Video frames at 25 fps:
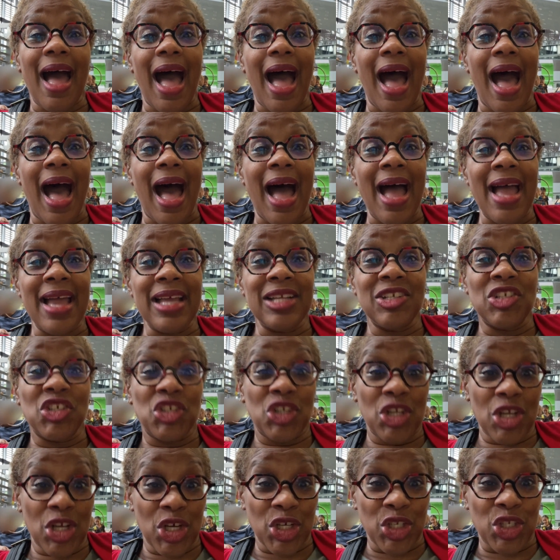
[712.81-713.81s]
I
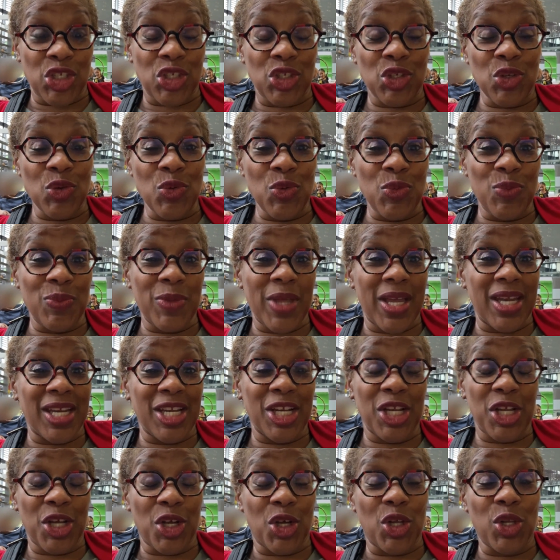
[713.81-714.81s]
assumed that
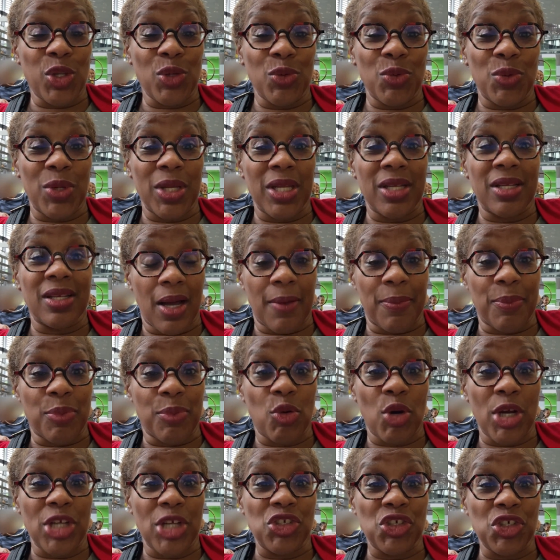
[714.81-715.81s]
it included
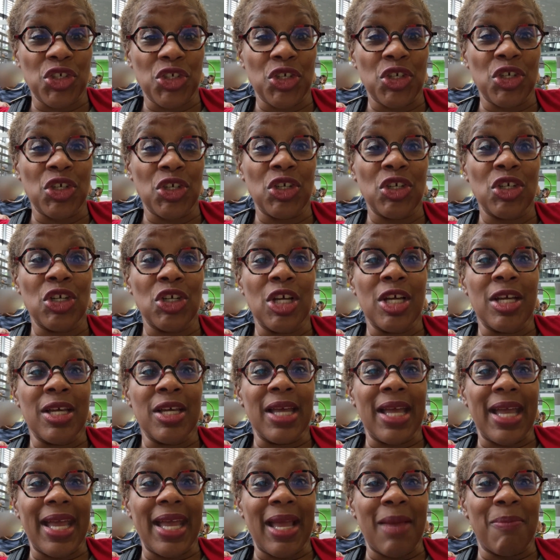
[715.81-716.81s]
pressure
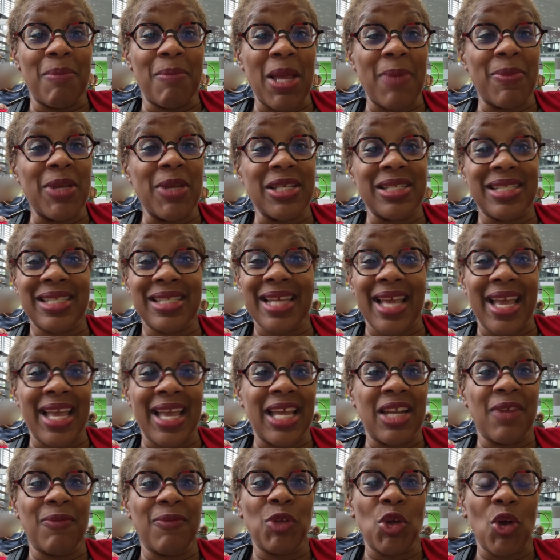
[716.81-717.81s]
and maybe a
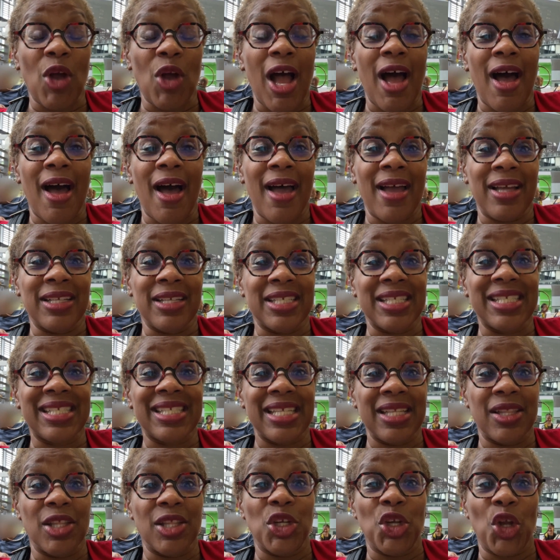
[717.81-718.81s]
scan of your eye to
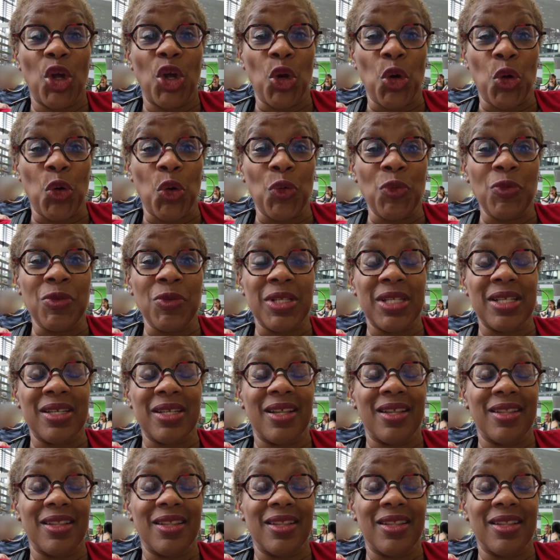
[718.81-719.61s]
see the nerves.